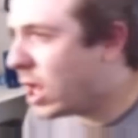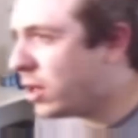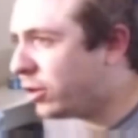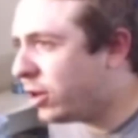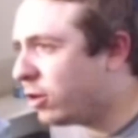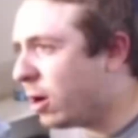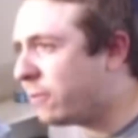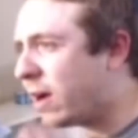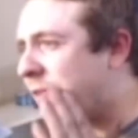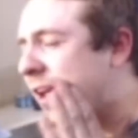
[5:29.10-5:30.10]
Glad to see you're
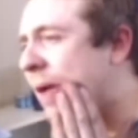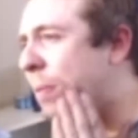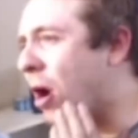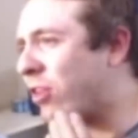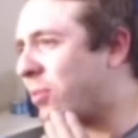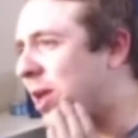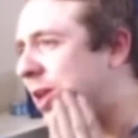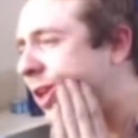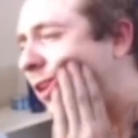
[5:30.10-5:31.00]
up 5k, boss man.